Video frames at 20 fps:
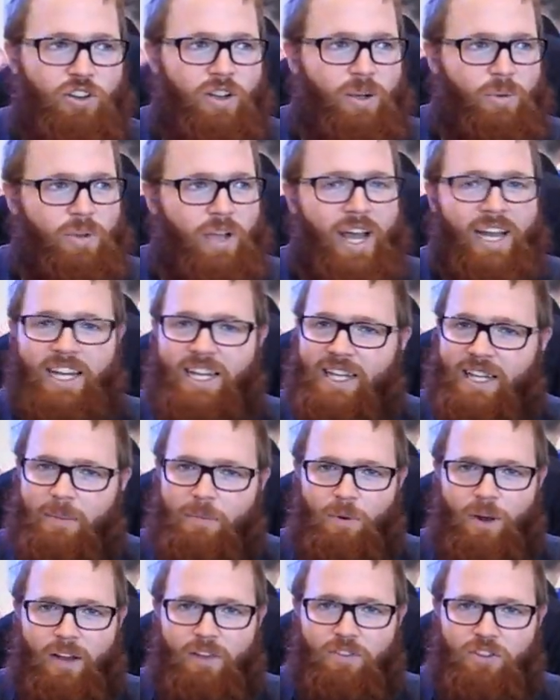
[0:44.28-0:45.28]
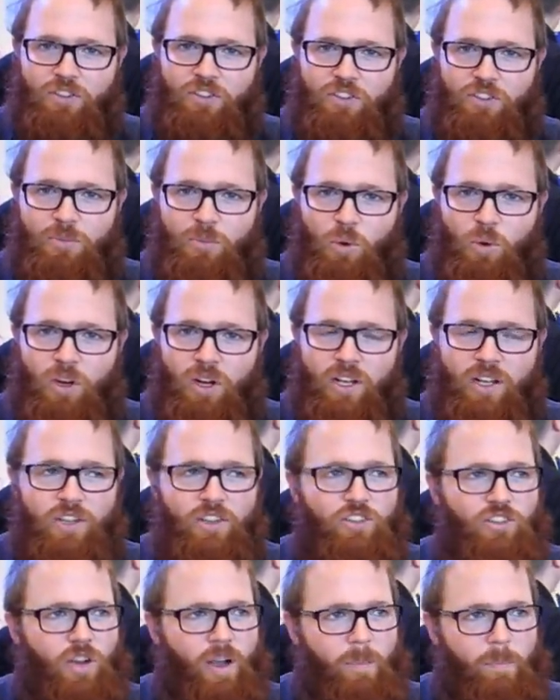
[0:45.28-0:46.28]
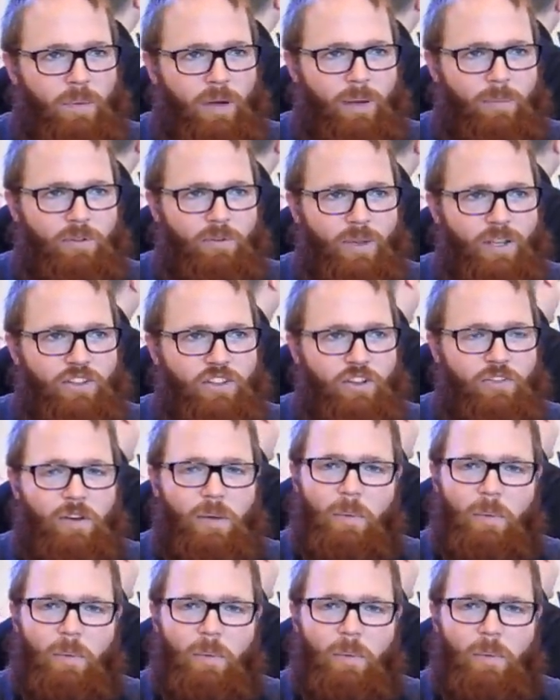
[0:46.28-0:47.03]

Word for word: I, I didn't eat breakfast this morning, okay. so I pumped myself up.